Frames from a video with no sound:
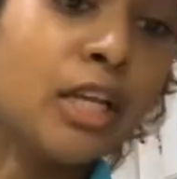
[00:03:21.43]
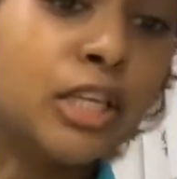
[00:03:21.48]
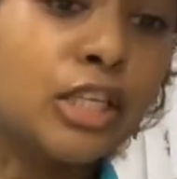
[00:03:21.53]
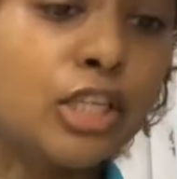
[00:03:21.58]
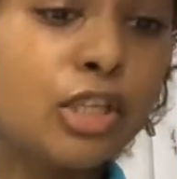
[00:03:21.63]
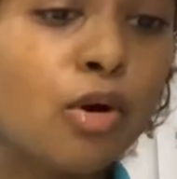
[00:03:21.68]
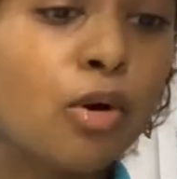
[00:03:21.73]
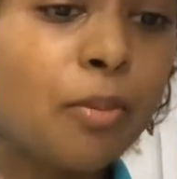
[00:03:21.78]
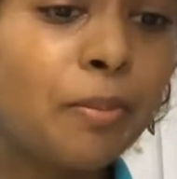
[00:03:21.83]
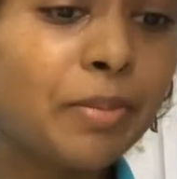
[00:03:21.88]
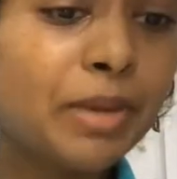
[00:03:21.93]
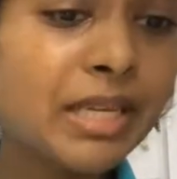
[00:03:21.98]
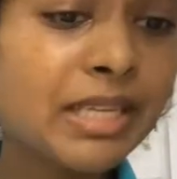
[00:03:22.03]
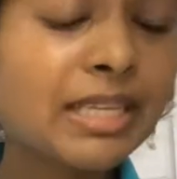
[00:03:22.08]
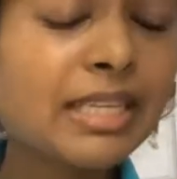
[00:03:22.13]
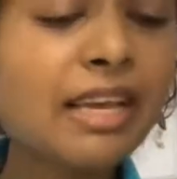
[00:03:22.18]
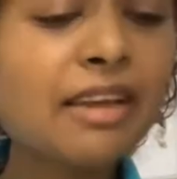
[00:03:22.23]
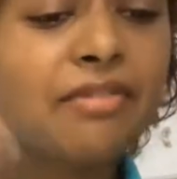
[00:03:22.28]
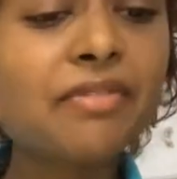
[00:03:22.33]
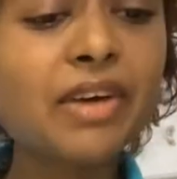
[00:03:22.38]
So be
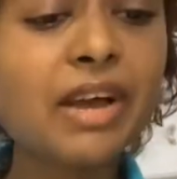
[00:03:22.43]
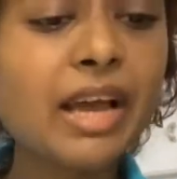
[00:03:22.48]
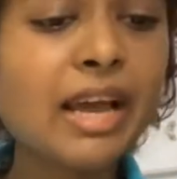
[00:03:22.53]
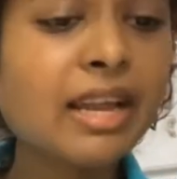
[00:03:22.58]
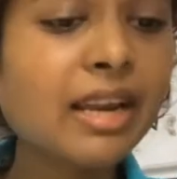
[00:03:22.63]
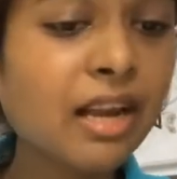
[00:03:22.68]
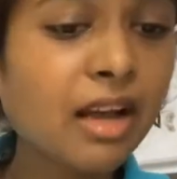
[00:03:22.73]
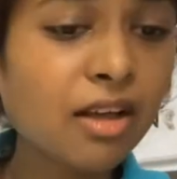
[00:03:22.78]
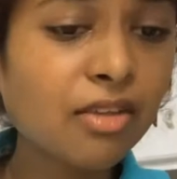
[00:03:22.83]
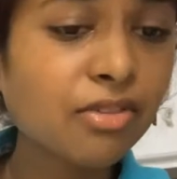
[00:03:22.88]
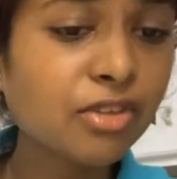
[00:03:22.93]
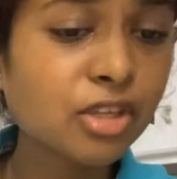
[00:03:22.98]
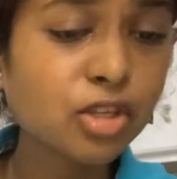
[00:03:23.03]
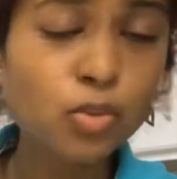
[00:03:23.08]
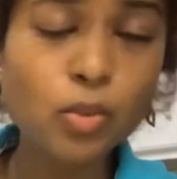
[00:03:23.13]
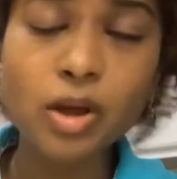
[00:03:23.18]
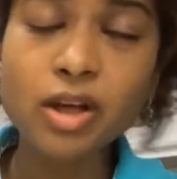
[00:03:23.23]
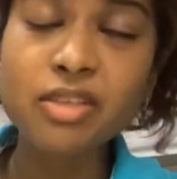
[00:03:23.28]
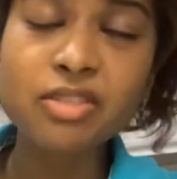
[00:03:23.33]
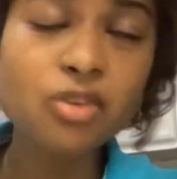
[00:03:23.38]
safe. Again, health is
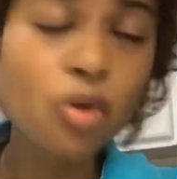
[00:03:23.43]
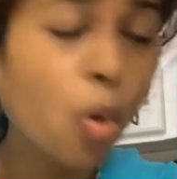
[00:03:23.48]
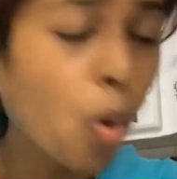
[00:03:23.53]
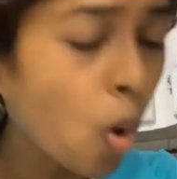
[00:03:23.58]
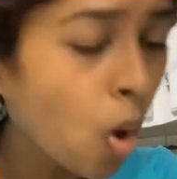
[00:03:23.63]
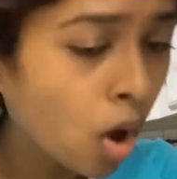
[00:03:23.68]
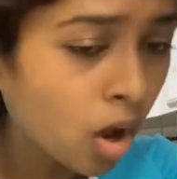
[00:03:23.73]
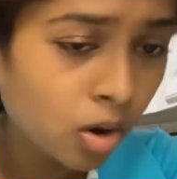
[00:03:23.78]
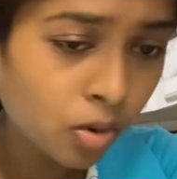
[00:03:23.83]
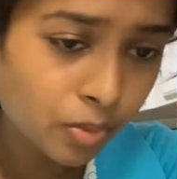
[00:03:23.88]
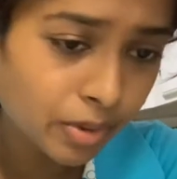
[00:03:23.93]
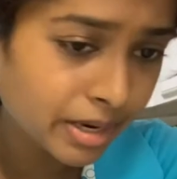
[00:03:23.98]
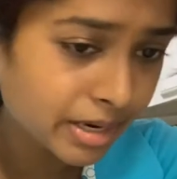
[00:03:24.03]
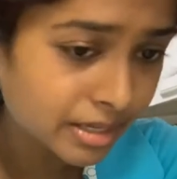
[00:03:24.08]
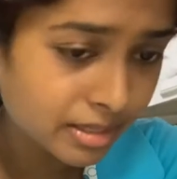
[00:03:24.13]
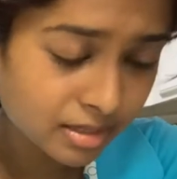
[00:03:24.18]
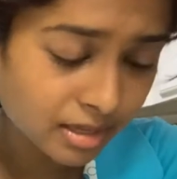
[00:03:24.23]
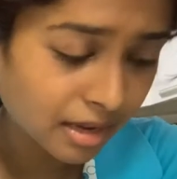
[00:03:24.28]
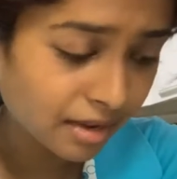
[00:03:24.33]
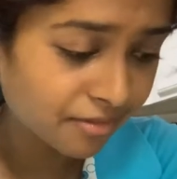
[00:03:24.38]
wealth
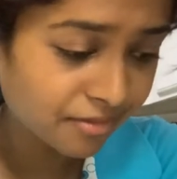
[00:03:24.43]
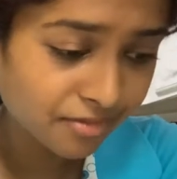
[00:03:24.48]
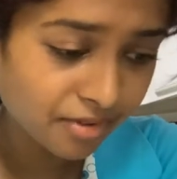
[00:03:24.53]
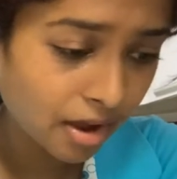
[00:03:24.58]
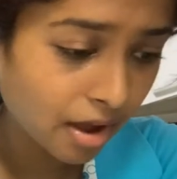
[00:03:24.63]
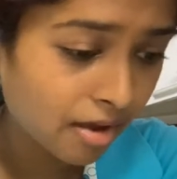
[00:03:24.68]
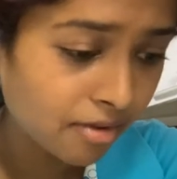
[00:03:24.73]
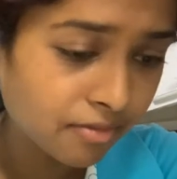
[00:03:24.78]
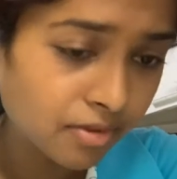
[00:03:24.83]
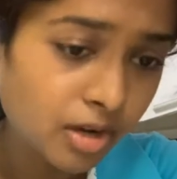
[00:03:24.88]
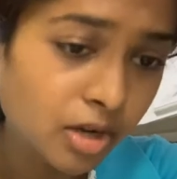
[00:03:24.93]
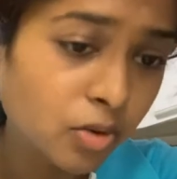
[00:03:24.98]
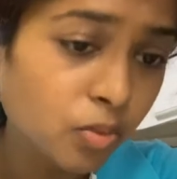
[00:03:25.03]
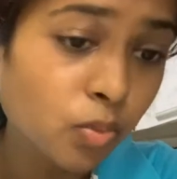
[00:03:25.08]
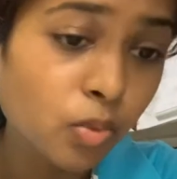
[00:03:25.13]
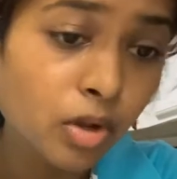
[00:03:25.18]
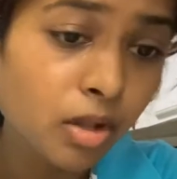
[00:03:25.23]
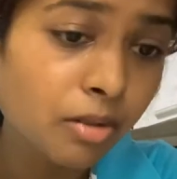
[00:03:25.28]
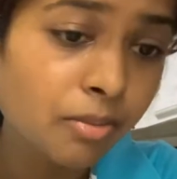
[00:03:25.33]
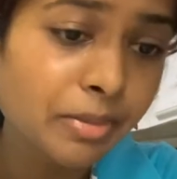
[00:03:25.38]
always and forever. It
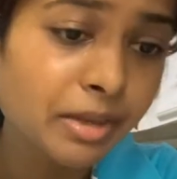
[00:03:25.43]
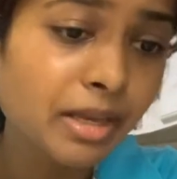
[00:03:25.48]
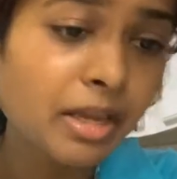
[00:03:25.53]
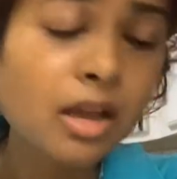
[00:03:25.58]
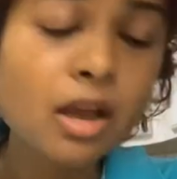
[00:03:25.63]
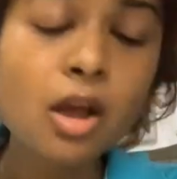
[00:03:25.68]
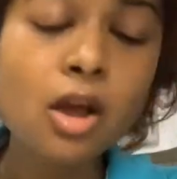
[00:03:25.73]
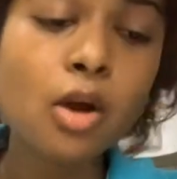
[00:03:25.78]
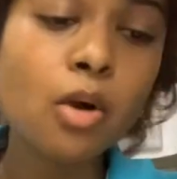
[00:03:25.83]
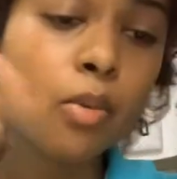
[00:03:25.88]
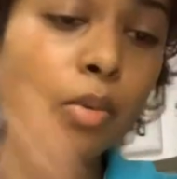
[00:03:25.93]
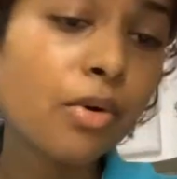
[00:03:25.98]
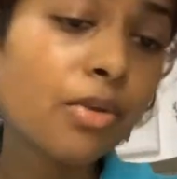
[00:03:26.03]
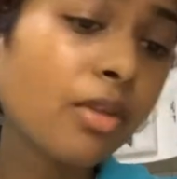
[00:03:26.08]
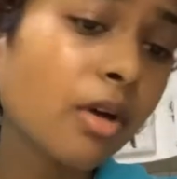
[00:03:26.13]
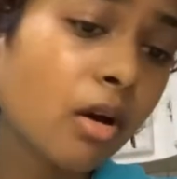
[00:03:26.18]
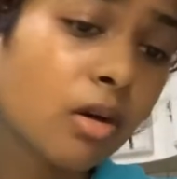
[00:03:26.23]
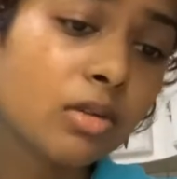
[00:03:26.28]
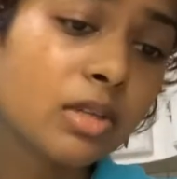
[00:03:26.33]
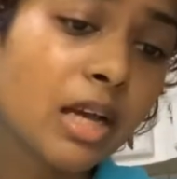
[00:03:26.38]
will be
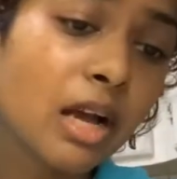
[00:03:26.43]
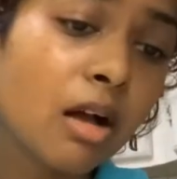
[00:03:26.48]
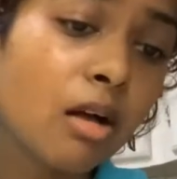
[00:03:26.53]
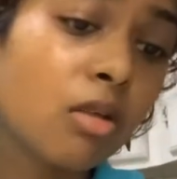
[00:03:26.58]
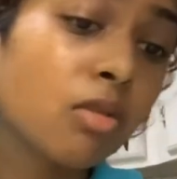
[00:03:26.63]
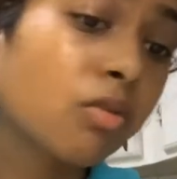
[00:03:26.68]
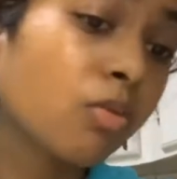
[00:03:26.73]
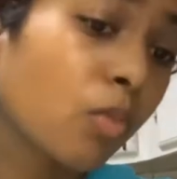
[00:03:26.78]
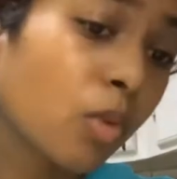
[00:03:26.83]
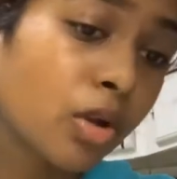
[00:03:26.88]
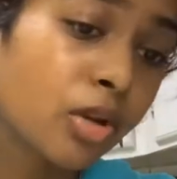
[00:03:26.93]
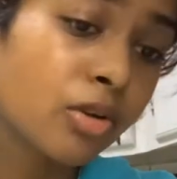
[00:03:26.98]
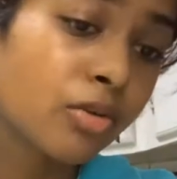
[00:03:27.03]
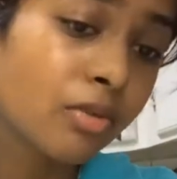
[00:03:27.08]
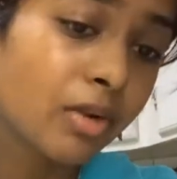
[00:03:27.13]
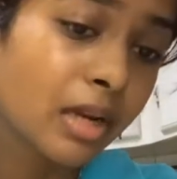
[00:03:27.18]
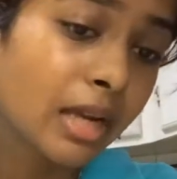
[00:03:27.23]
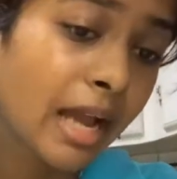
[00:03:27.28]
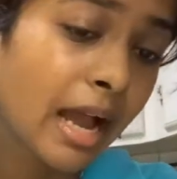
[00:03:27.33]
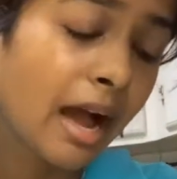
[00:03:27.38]
without health what you
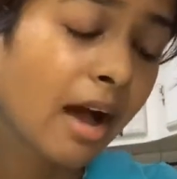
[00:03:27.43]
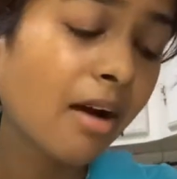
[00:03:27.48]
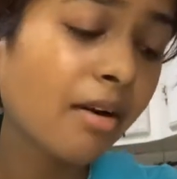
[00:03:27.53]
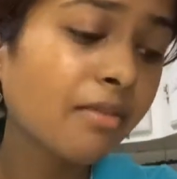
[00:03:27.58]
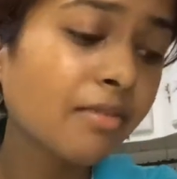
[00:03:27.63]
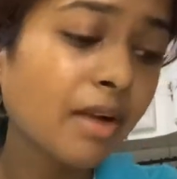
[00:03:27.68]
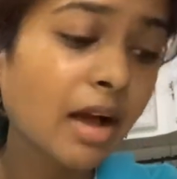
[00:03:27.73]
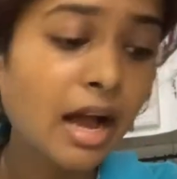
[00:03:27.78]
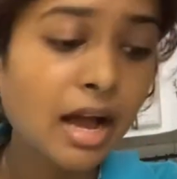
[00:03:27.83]
really have.